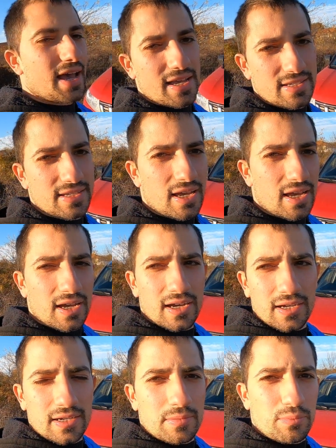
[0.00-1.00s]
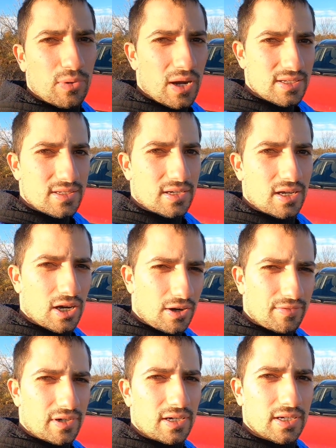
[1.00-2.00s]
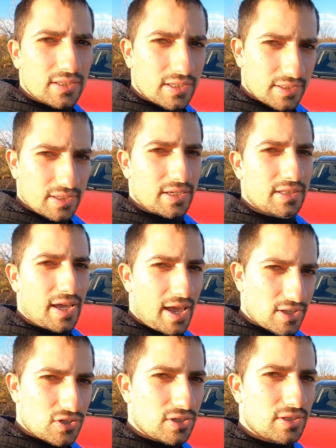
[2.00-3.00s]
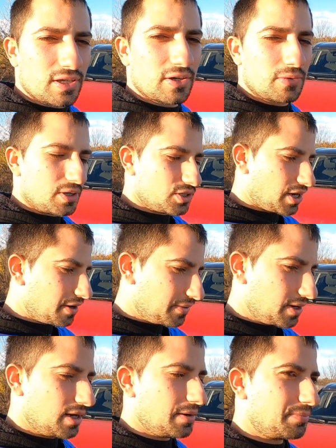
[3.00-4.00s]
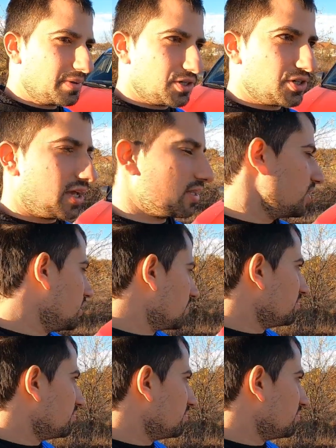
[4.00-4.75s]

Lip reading: has plastic cover underneath the engine, which I really appreciate,